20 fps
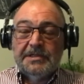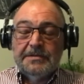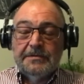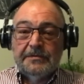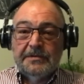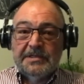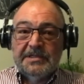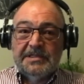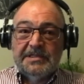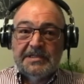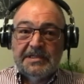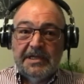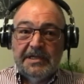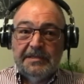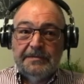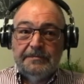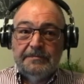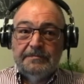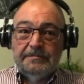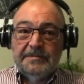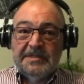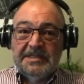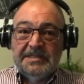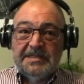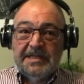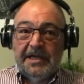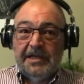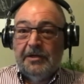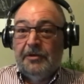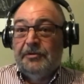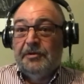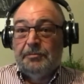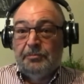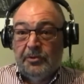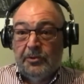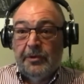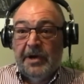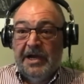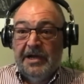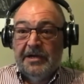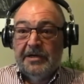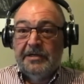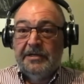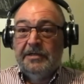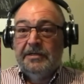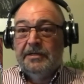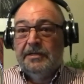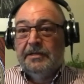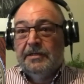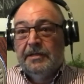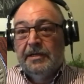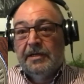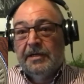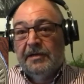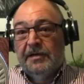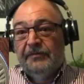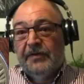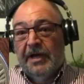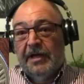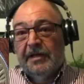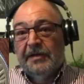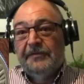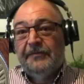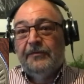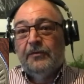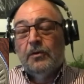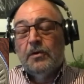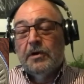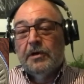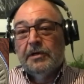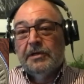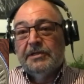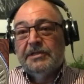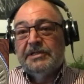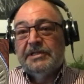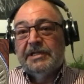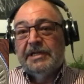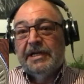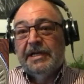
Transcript: It was uh, entitled The Prayer at Valley Forge.